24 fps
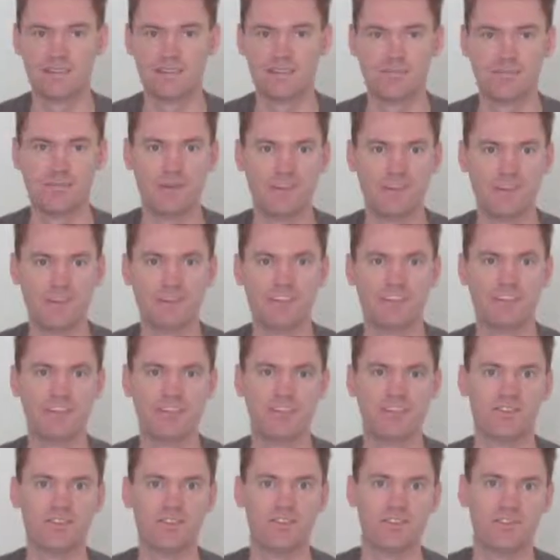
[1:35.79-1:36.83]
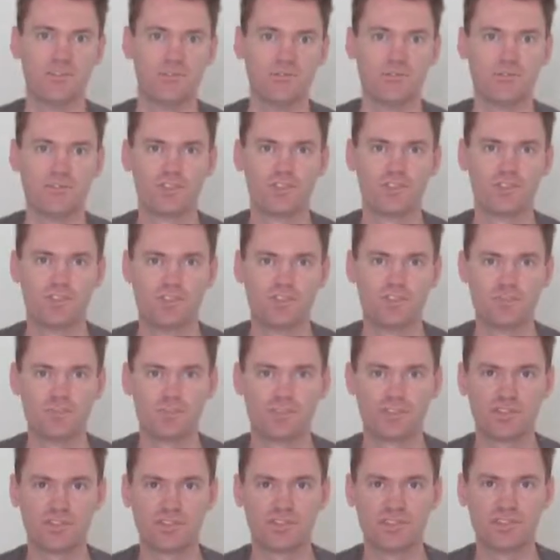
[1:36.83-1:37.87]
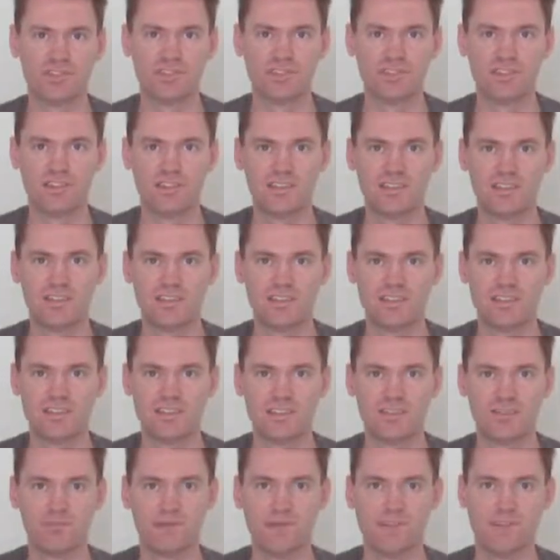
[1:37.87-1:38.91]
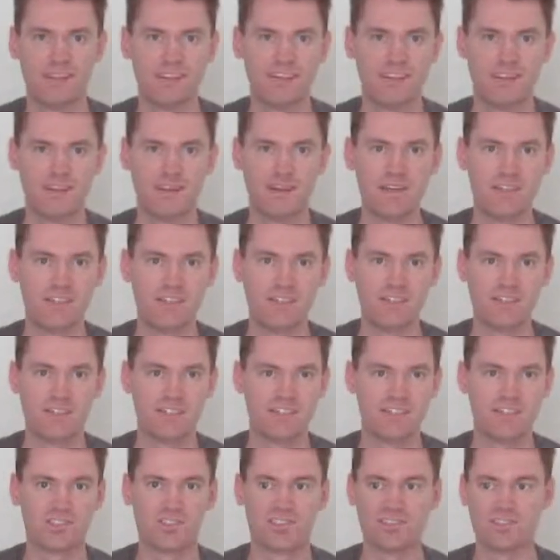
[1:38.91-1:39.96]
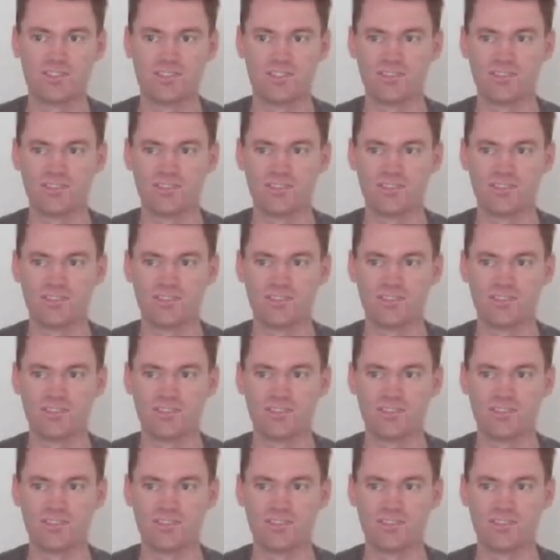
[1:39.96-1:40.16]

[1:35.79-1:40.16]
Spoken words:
making humorous clips or make animations